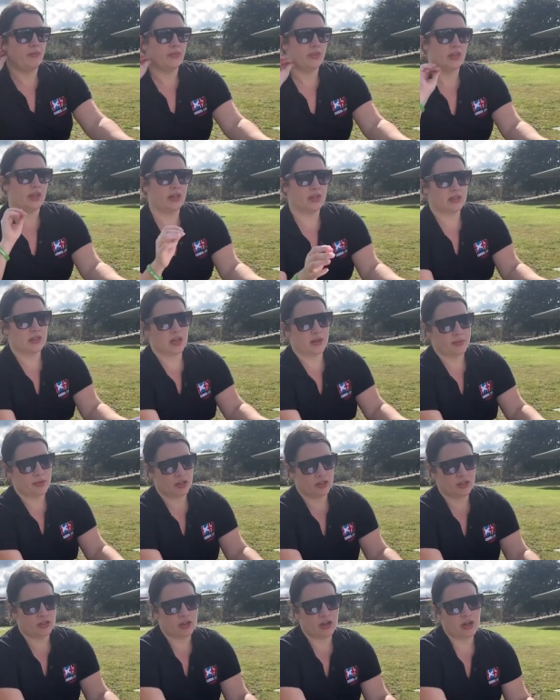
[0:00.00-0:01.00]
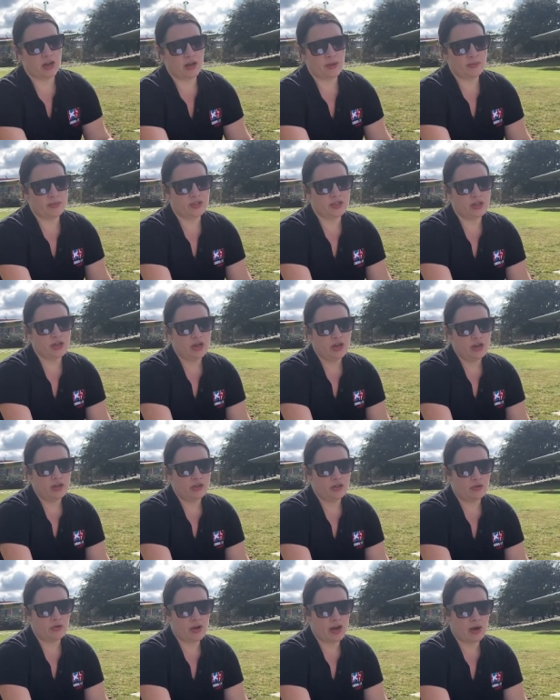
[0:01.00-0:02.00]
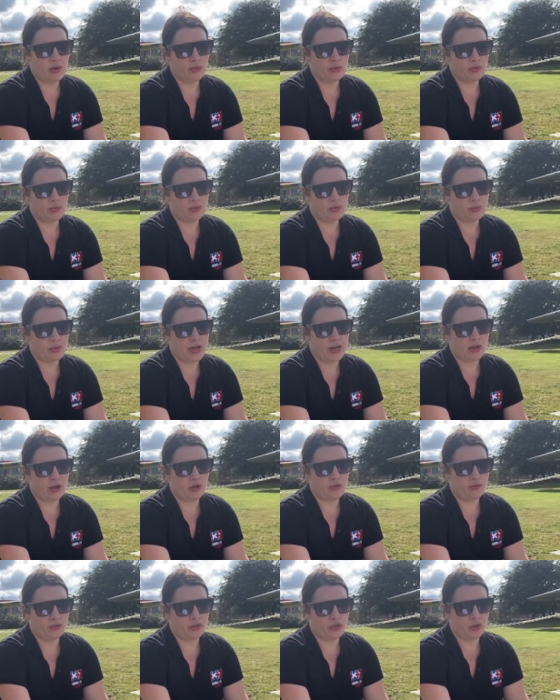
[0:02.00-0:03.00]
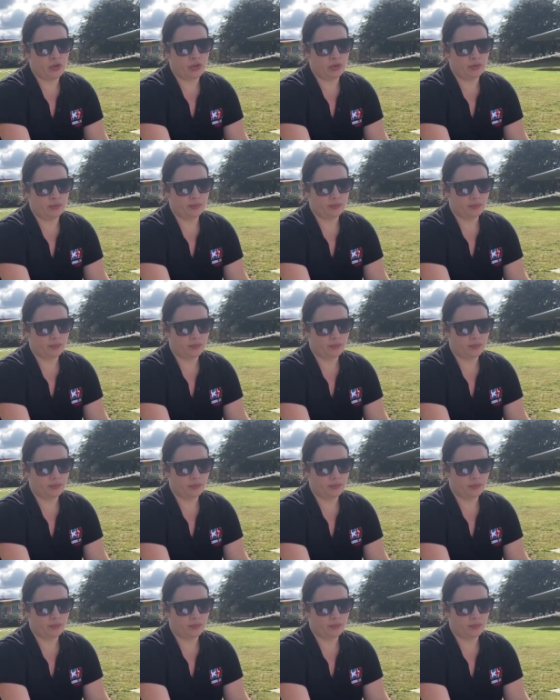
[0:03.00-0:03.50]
They accepted the terms the Crown was being offered on.